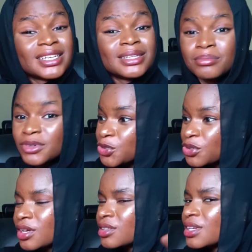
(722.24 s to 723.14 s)
I didn't
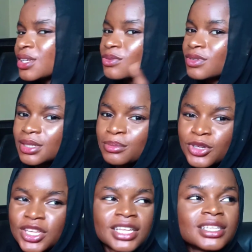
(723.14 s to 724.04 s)
mention that I think is really
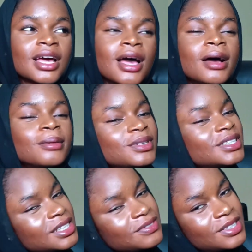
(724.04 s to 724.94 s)
important,
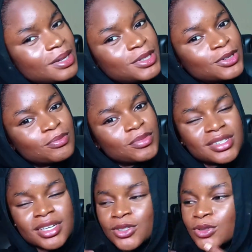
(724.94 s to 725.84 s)
please leave them in the comment
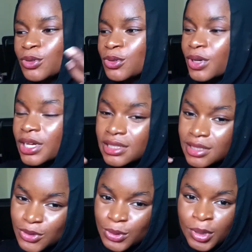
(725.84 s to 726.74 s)
section. Also, I
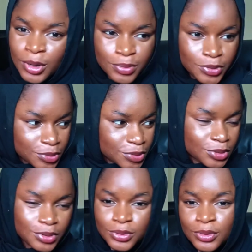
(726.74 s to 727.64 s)
need some help
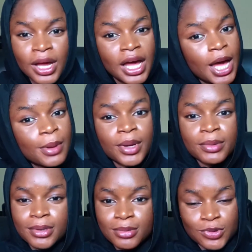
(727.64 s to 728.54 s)
also, so I might
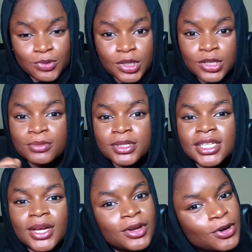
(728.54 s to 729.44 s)
be able to read something
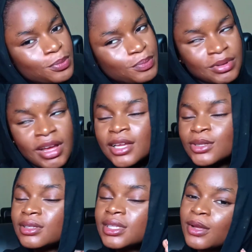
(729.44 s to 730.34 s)
that will help me.
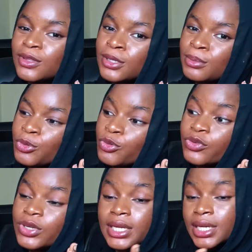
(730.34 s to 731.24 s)
So now to the book
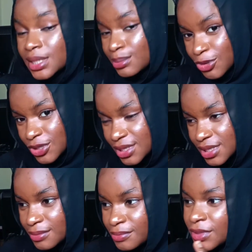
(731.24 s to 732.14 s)
for next month